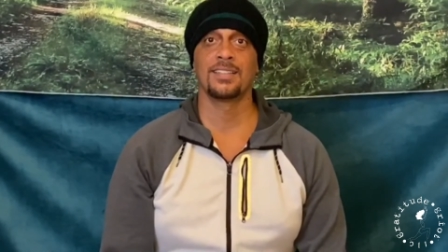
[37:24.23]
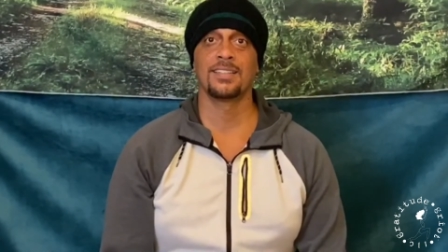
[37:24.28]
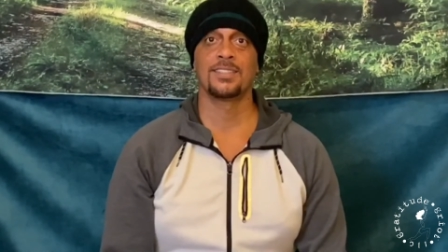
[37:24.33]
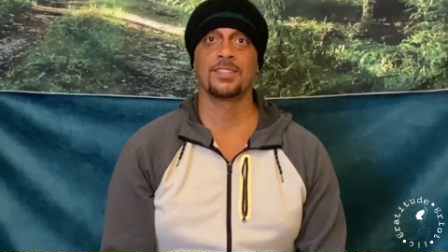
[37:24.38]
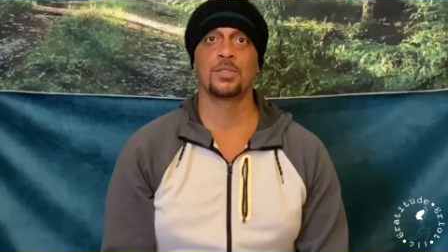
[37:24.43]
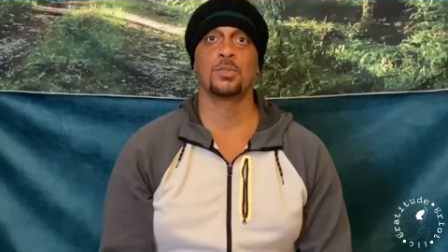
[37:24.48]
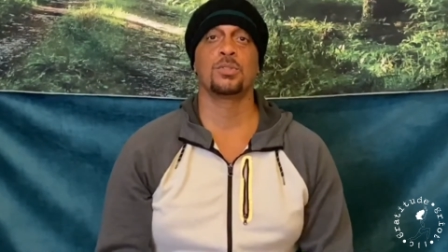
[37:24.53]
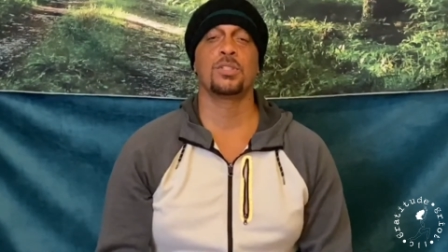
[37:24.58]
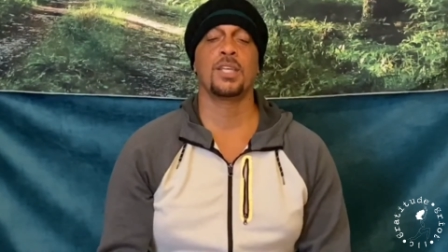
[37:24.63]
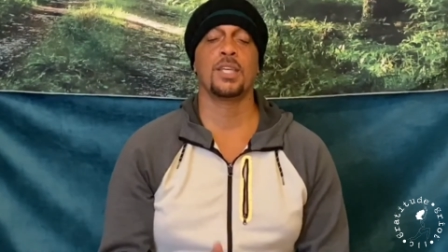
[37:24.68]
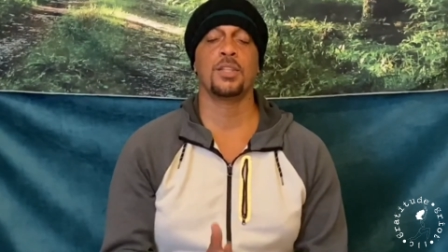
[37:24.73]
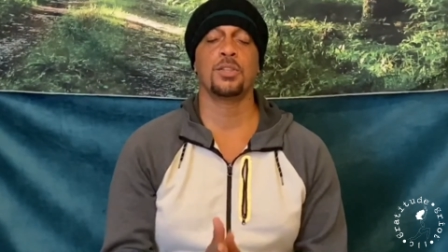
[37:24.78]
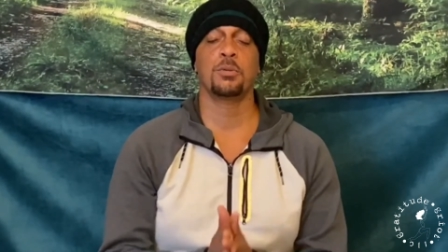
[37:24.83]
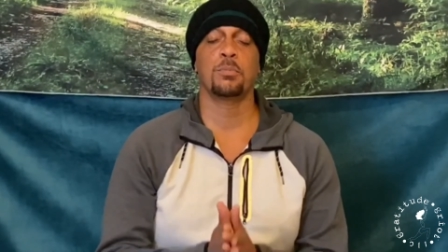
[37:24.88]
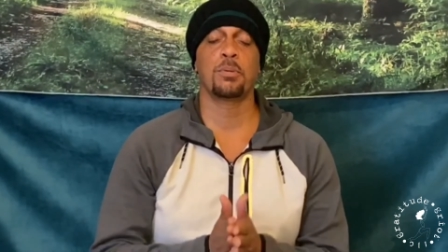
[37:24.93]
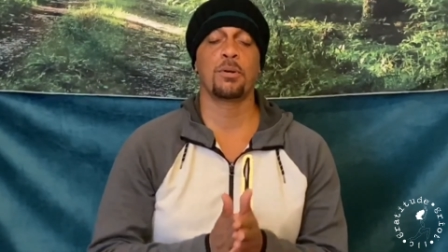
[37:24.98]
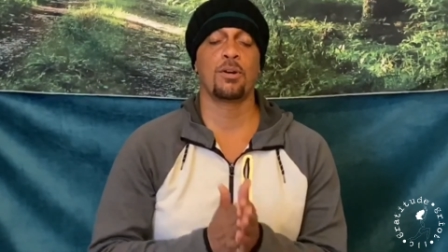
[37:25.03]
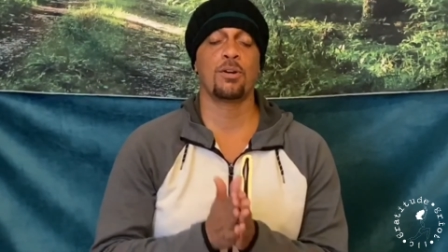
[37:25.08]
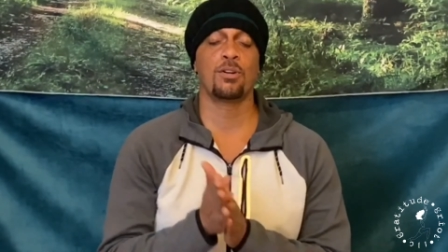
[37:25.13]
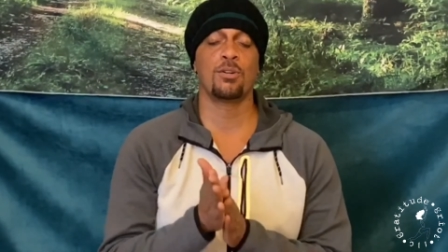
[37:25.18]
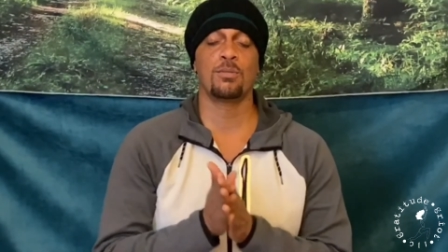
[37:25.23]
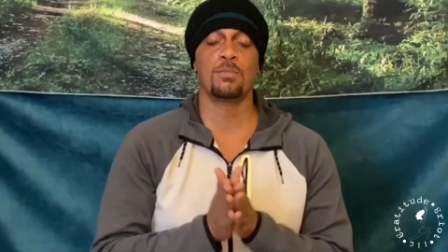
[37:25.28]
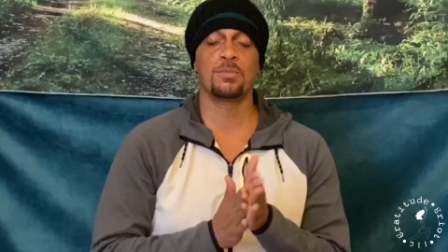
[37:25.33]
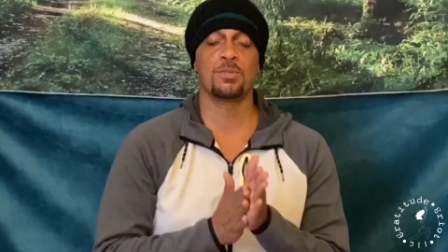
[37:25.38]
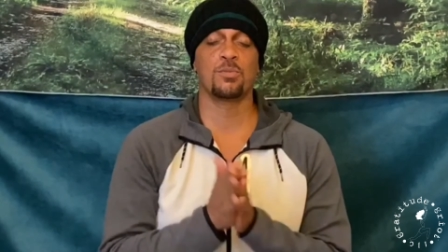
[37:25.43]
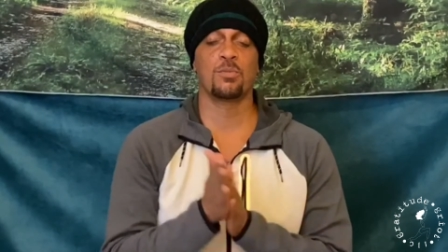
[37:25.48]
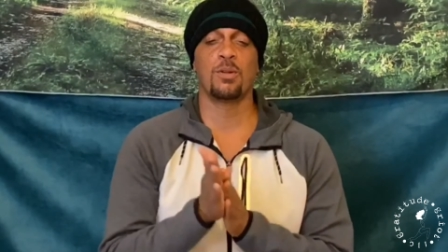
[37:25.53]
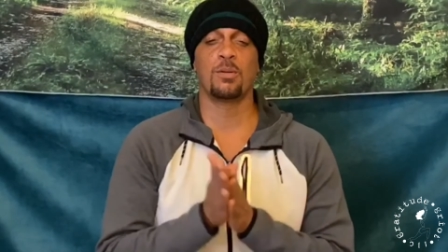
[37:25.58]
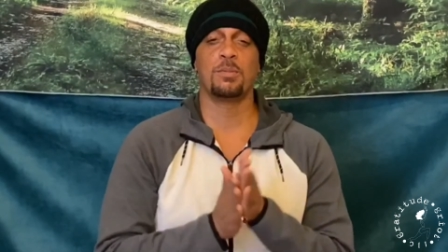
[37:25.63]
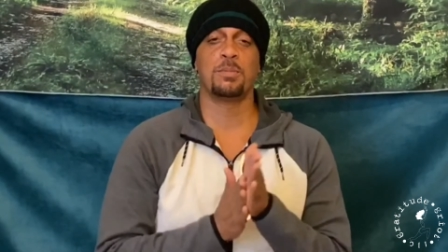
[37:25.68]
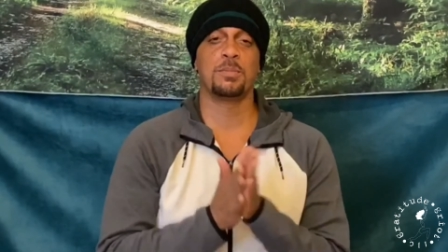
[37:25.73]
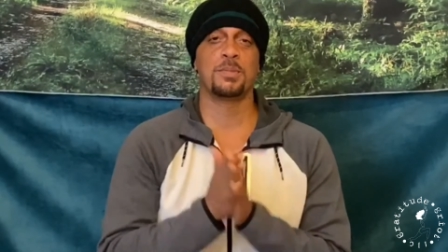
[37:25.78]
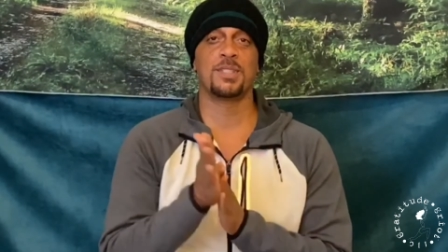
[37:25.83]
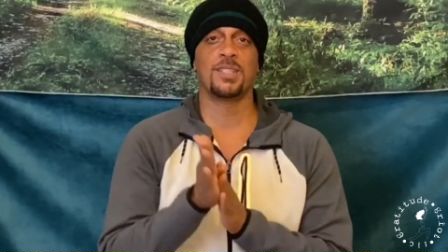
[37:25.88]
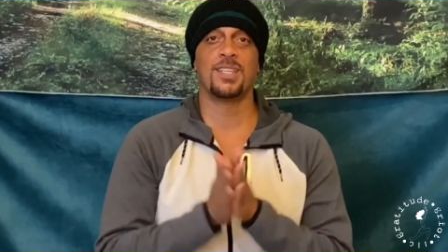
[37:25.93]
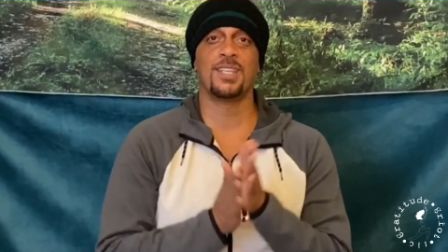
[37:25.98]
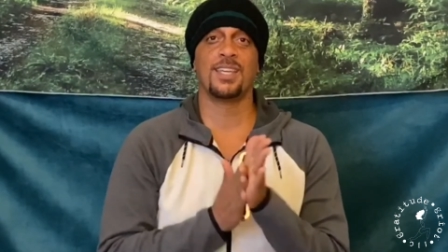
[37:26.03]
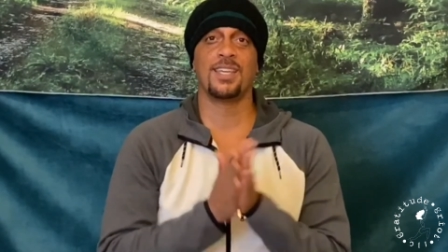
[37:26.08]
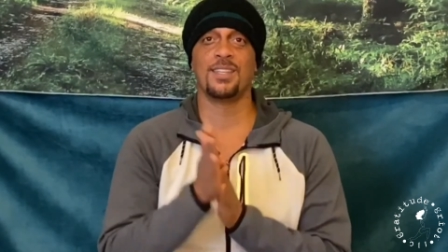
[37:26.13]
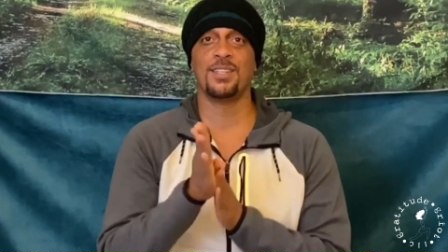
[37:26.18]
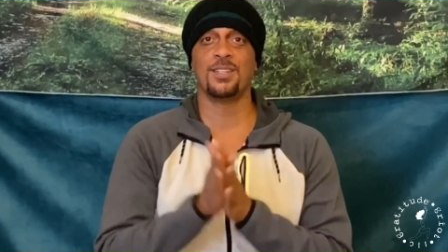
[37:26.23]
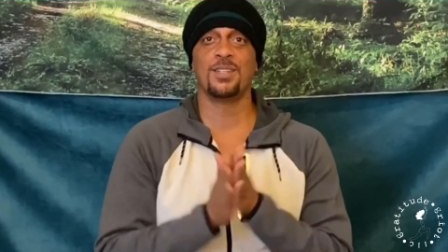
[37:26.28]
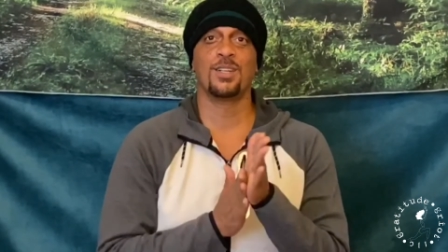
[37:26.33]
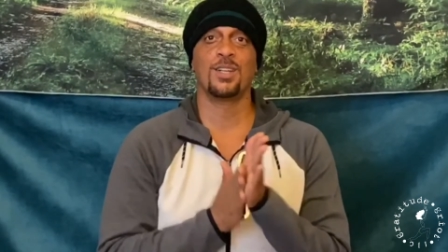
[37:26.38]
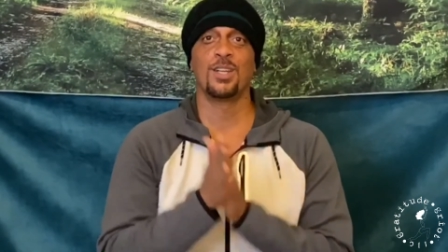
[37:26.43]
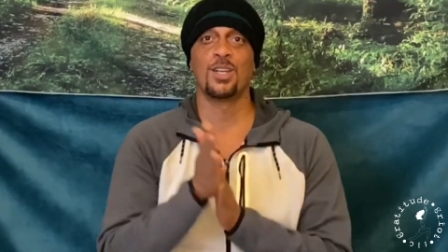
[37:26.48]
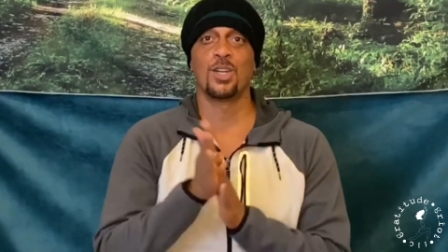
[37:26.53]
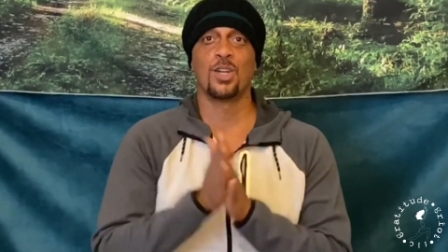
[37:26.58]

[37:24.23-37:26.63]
So take the palms, rub them together.